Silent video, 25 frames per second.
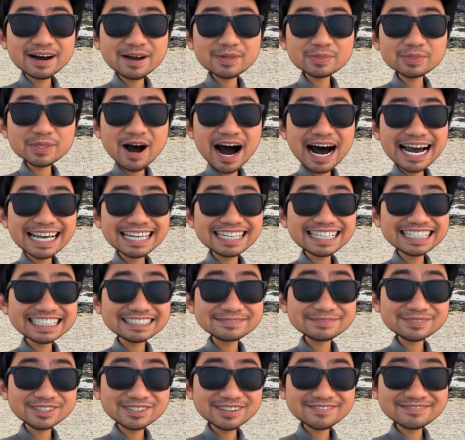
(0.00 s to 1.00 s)
Why it's
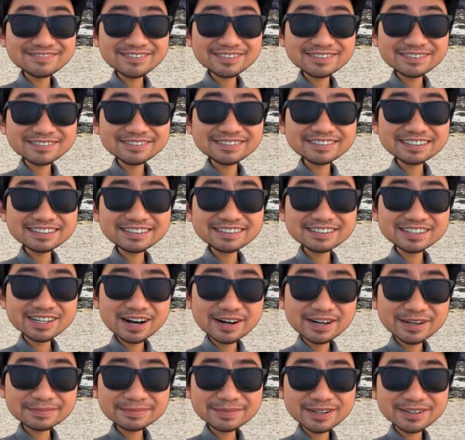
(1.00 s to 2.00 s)
beautiful,
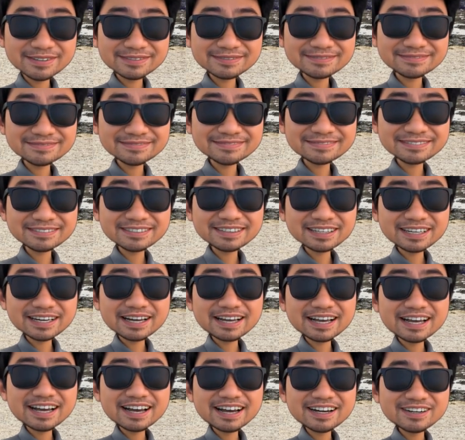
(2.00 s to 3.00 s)
notable.
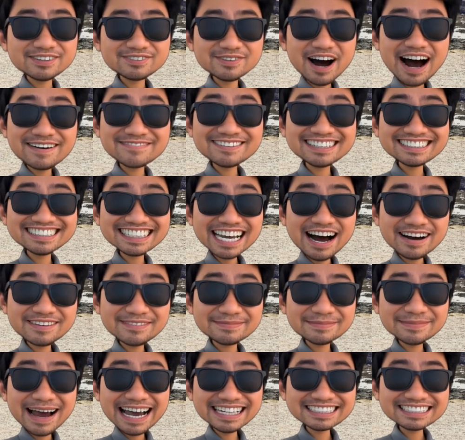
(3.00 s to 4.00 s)
Driving south
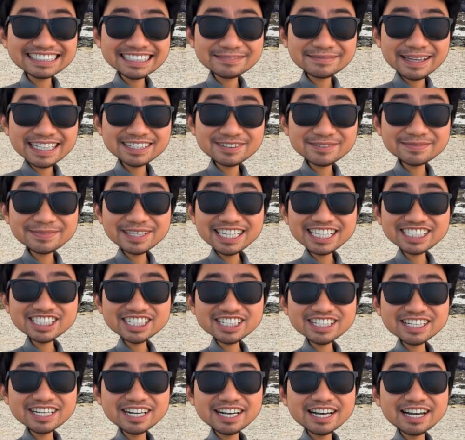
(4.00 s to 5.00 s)
past Cemento
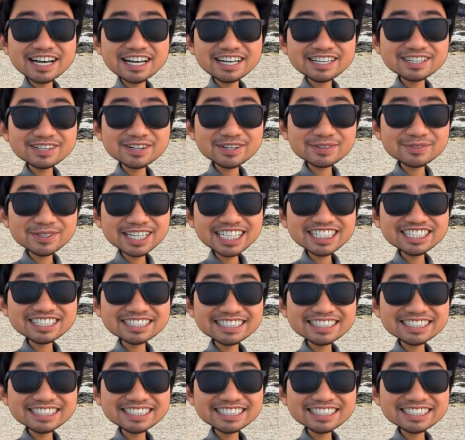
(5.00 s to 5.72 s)
Beach, you'll reach